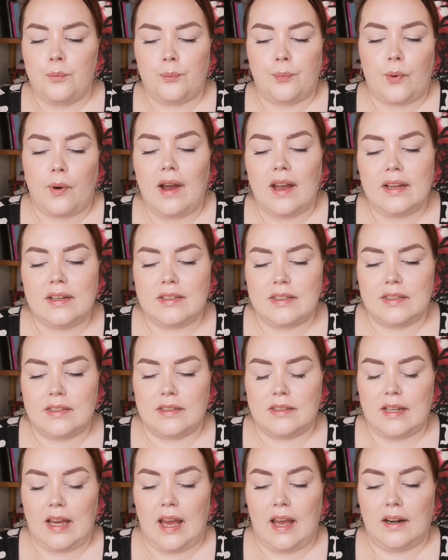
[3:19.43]

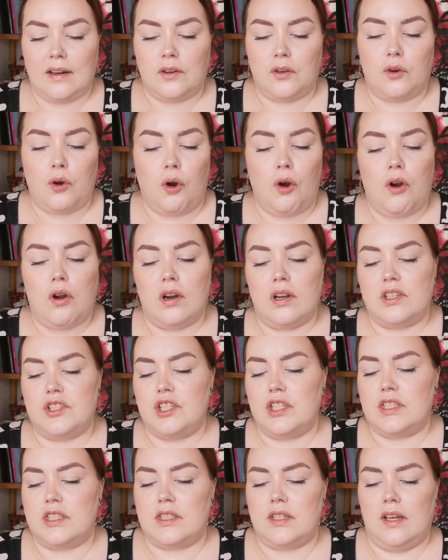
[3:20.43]
brightened, and
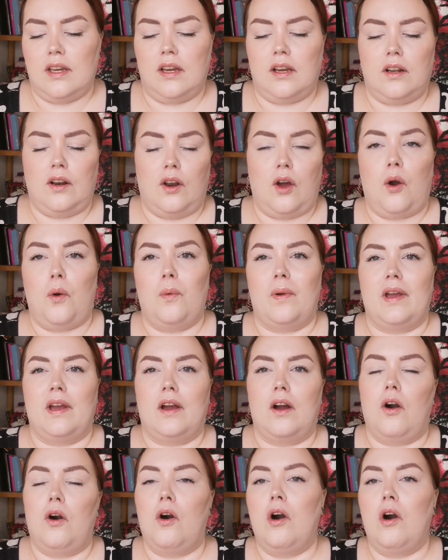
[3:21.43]
gorgeously glowing